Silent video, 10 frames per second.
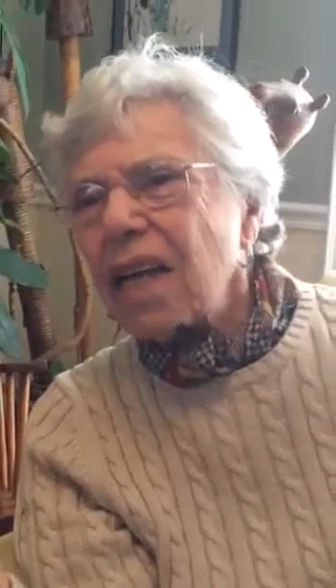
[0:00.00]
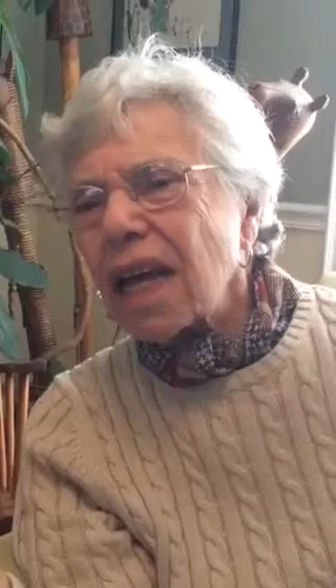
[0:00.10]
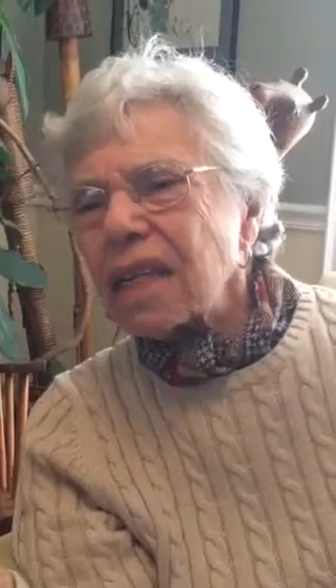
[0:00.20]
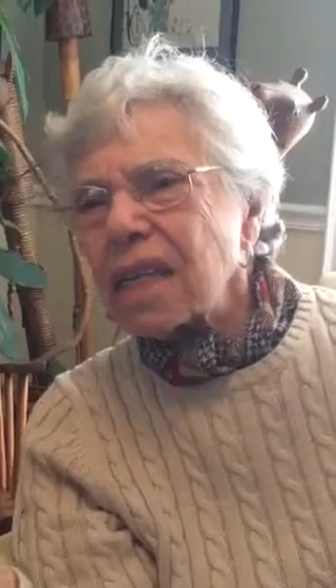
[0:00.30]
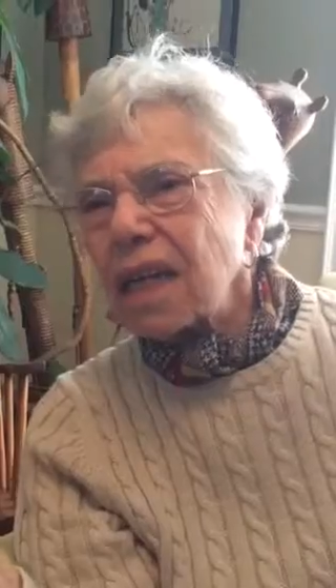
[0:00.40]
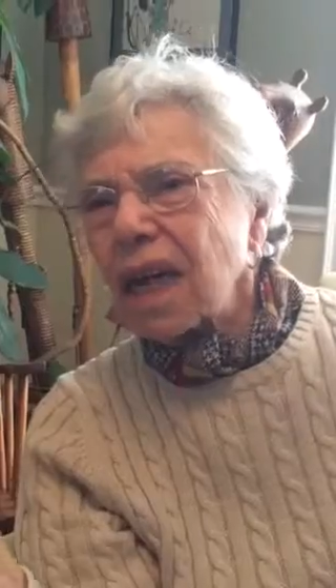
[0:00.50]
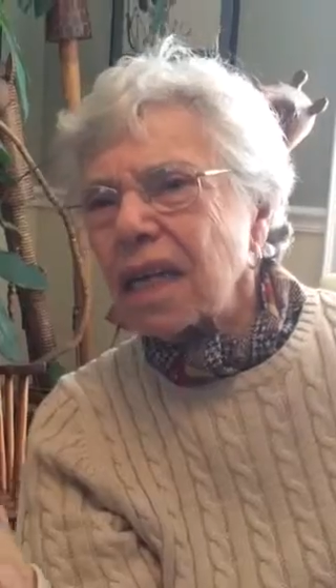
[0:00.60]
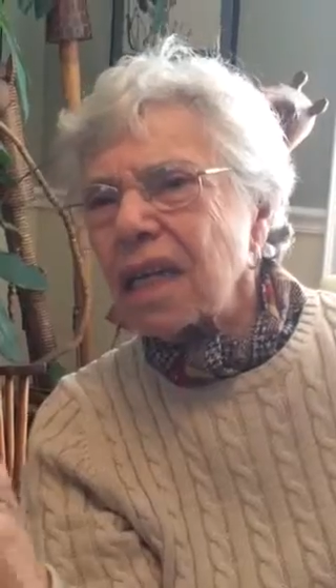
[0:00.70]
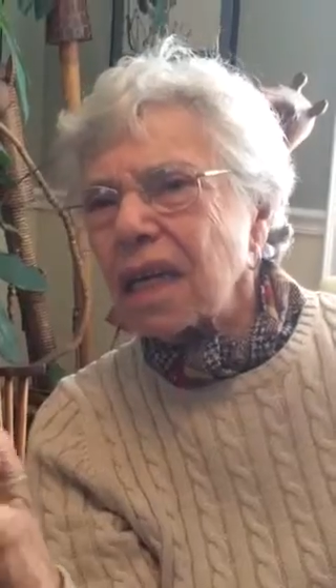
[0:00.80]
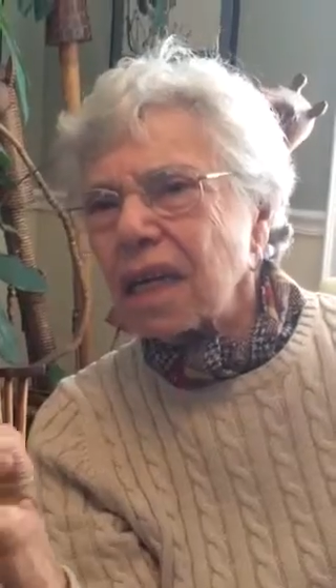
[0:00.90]
Yes, and
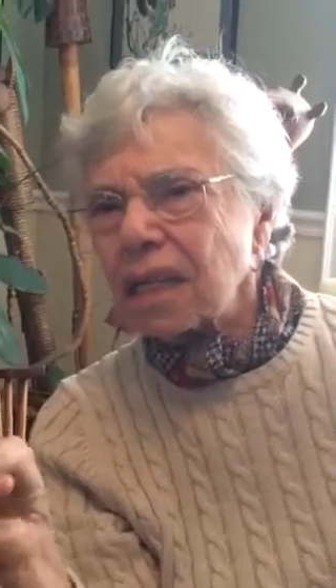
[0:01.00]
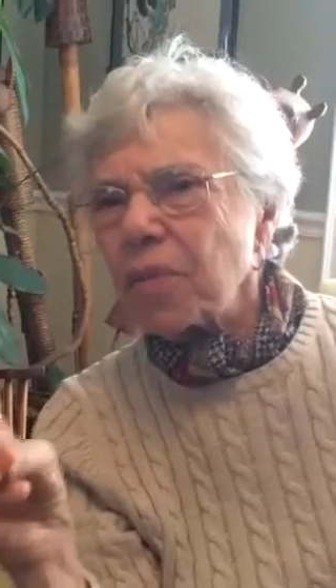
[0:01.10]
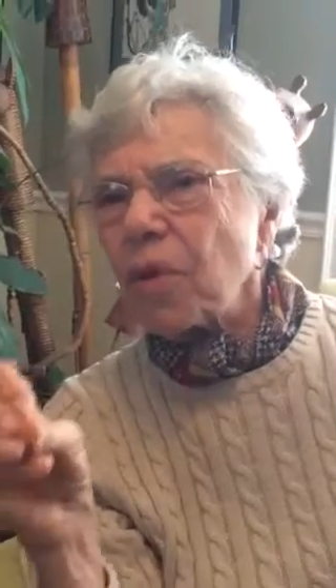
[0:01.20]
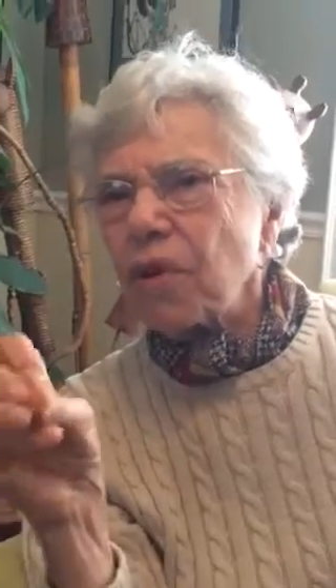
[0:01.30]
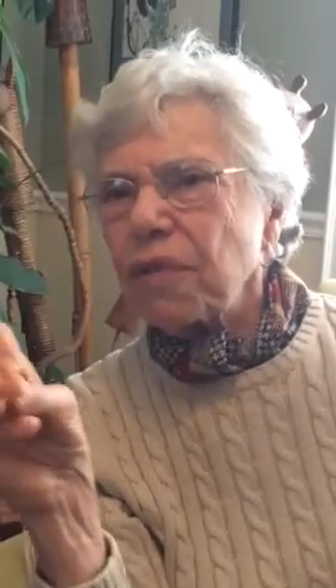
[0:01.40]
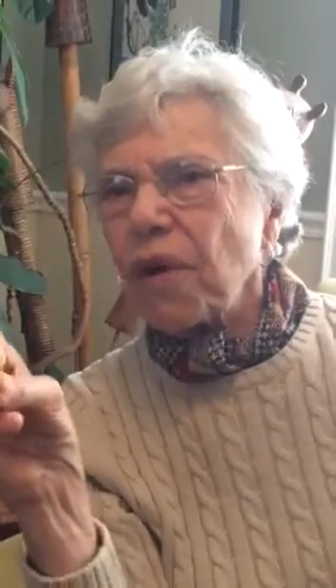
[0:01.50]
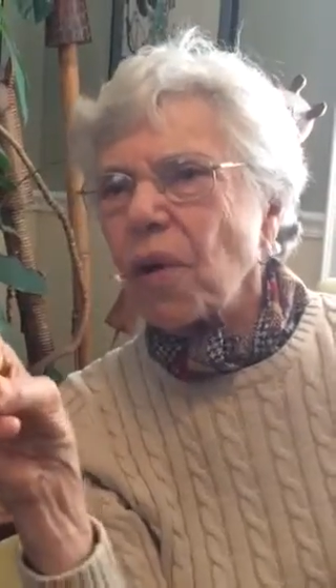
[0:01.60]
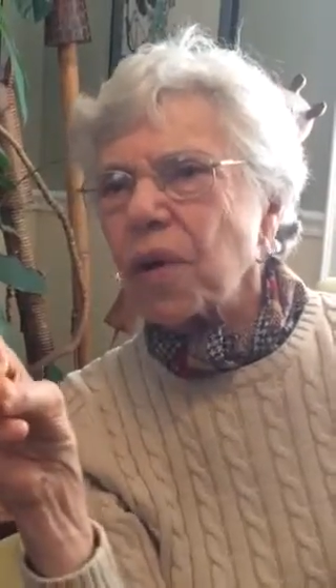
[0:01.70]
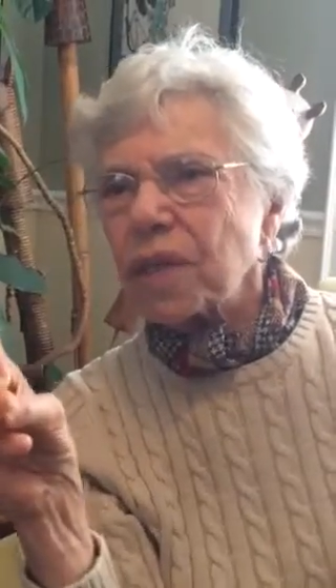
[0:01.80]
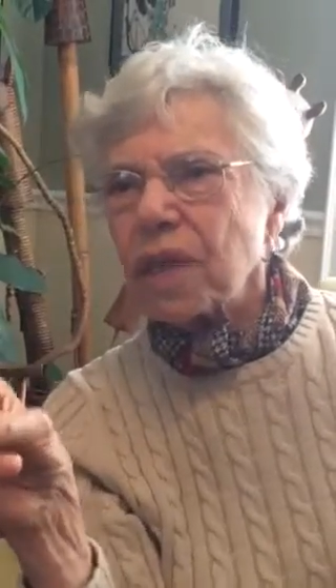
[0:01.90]
I think it's more
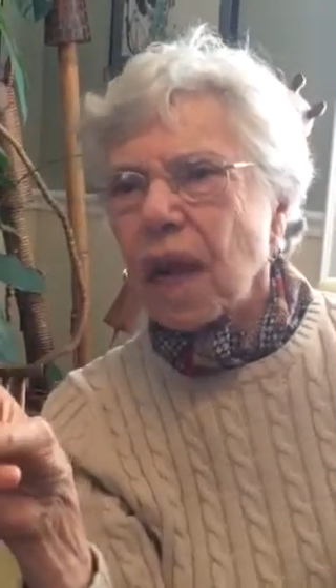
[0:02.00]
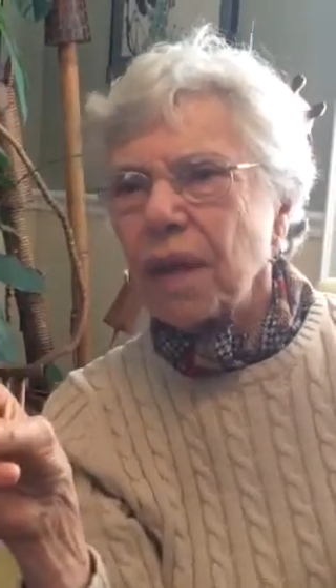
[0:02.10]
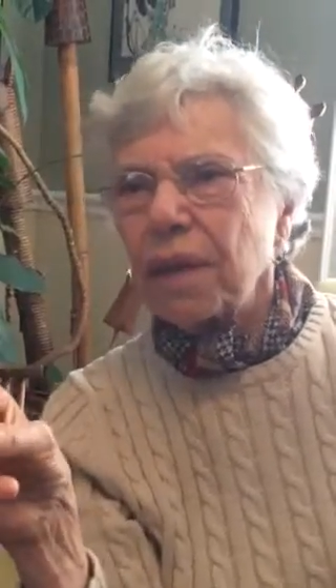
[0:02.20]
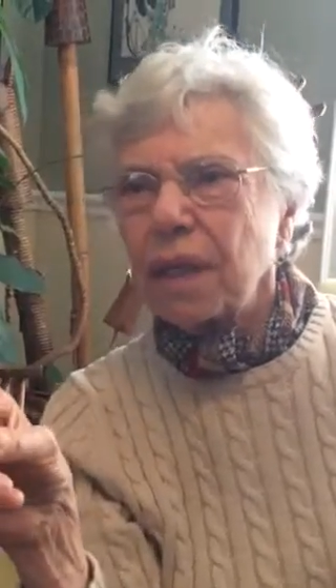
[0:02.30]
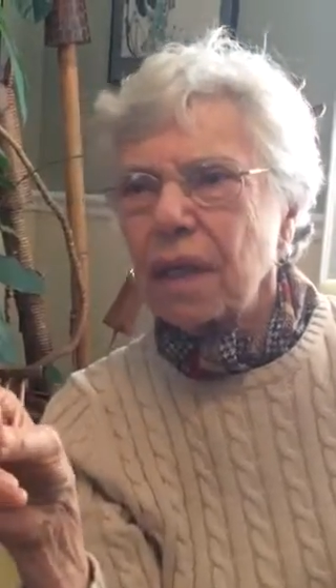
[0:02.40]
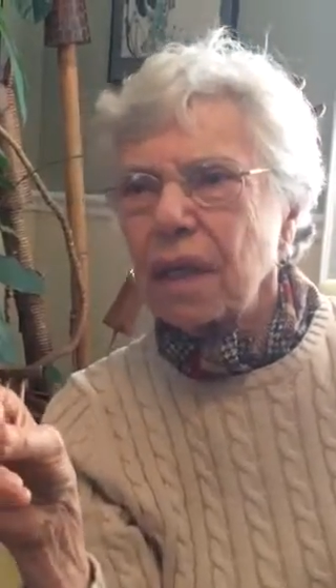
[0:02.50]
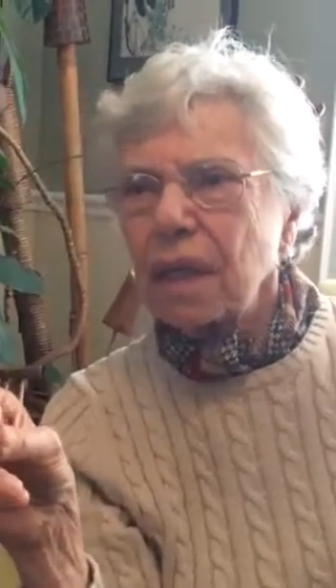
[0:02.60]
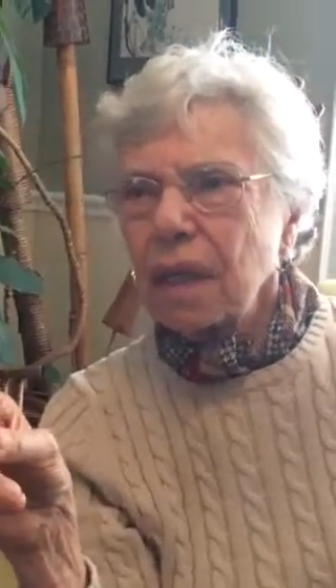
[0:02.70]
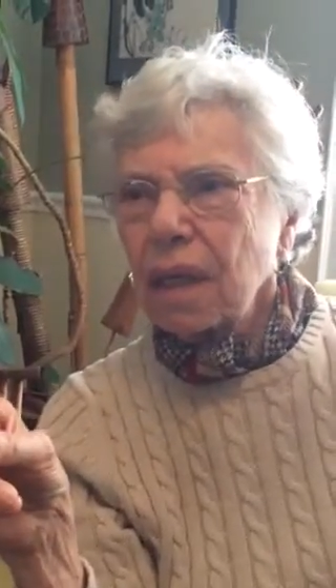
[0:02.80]
focused on the